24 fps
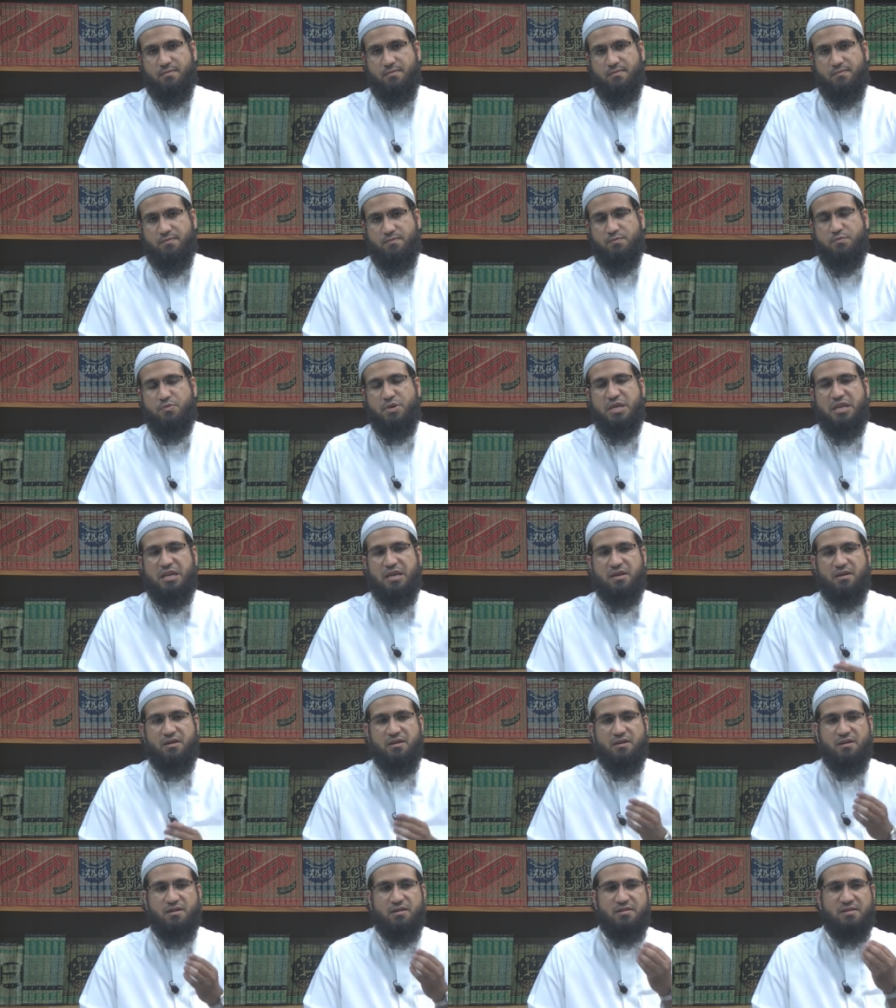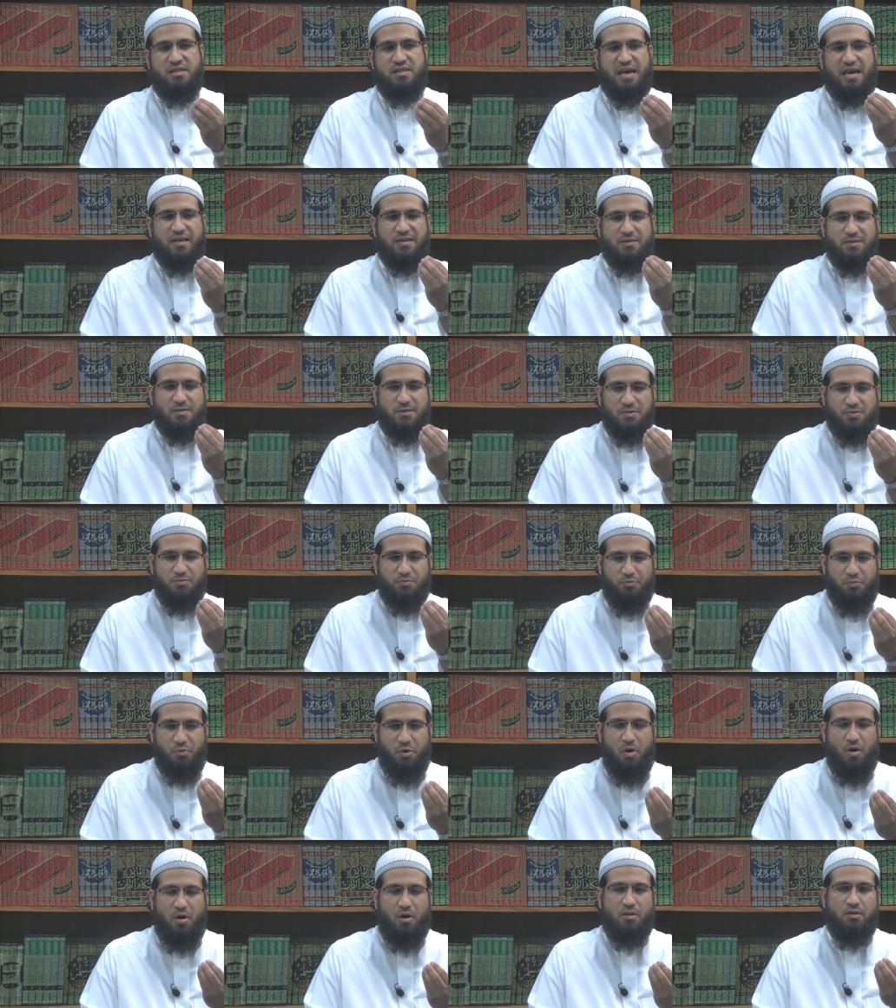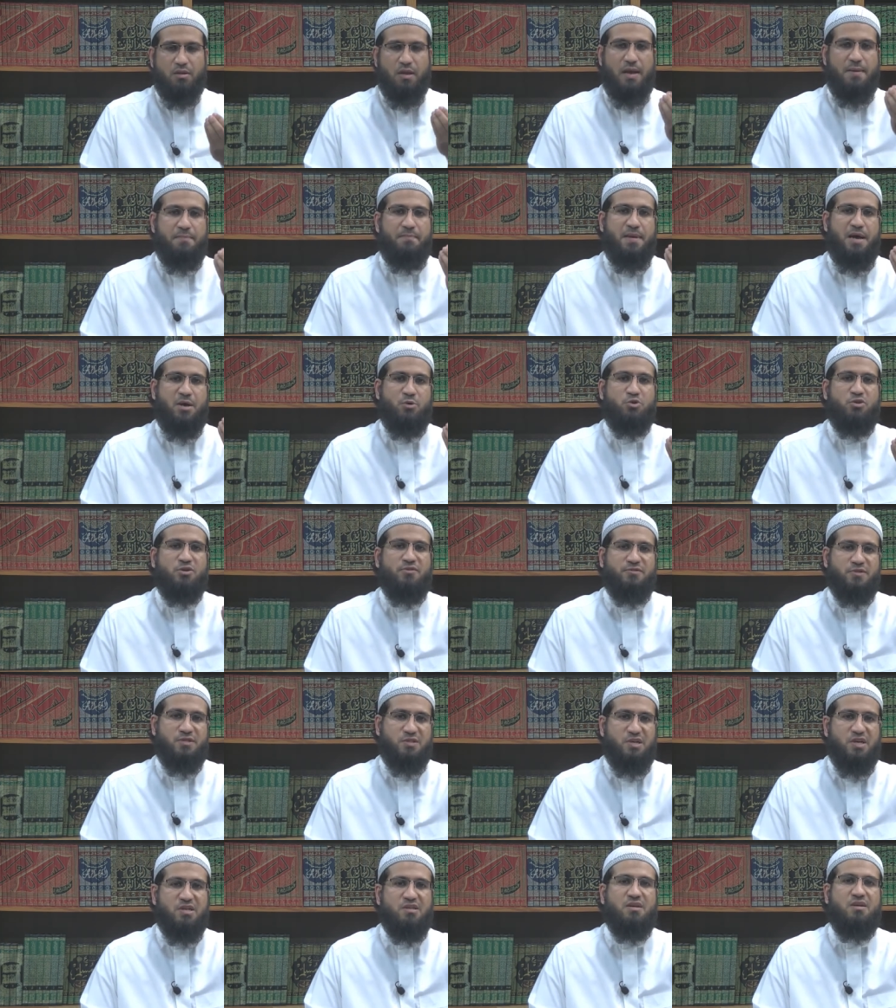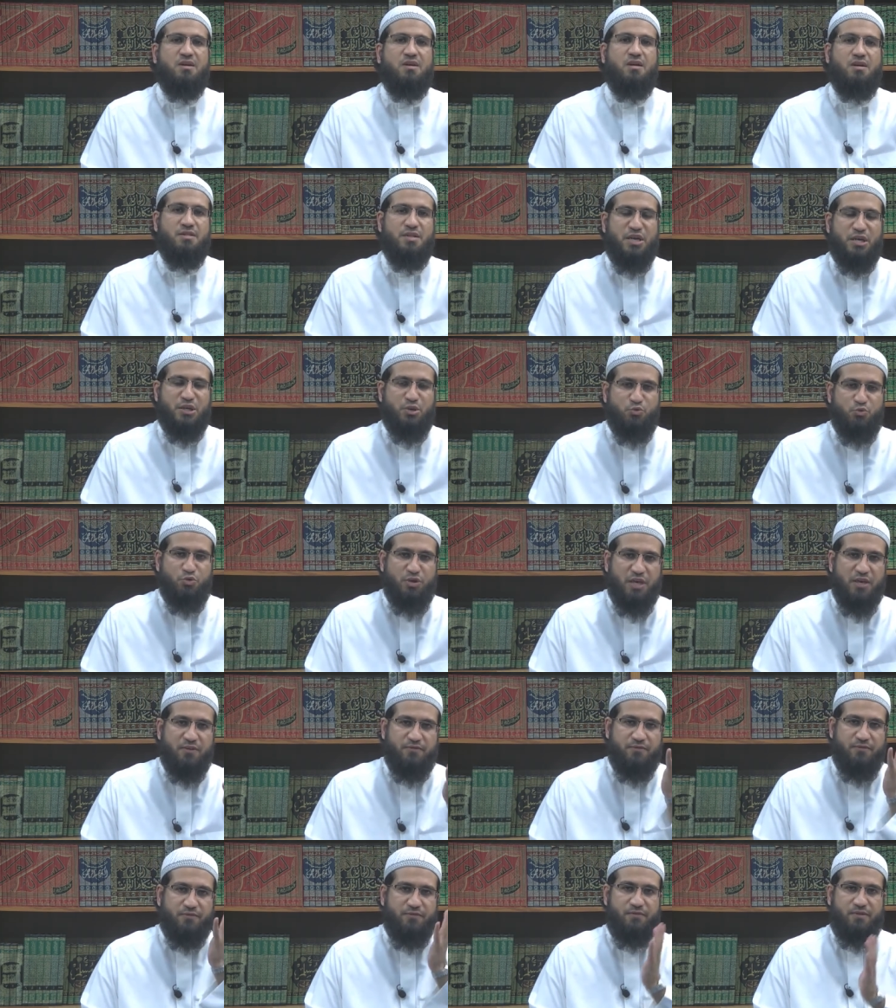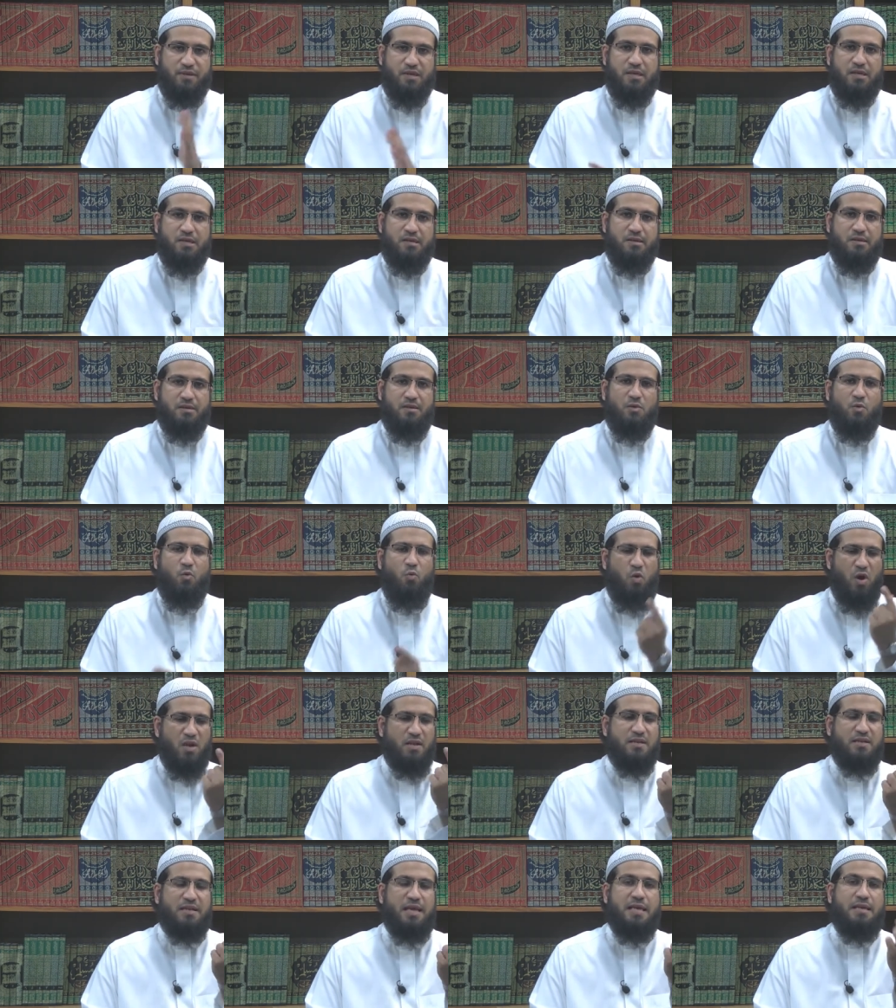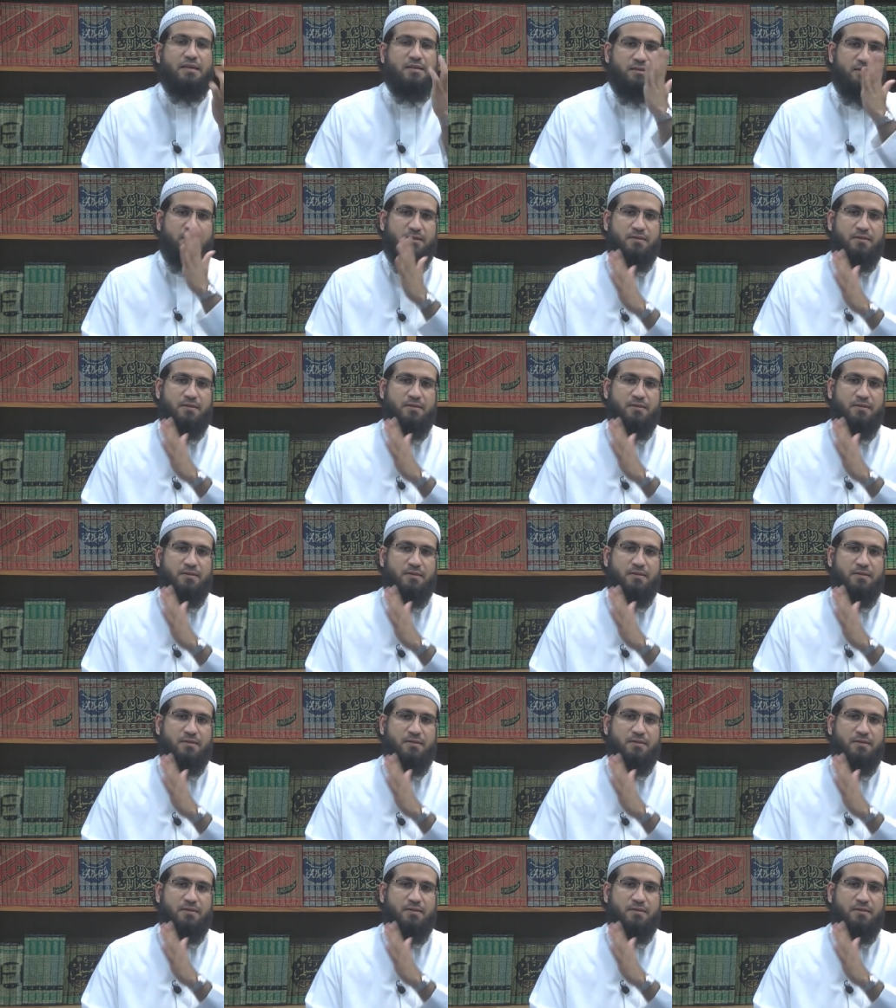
Meaning that small amount of sadaqah that you give, one date,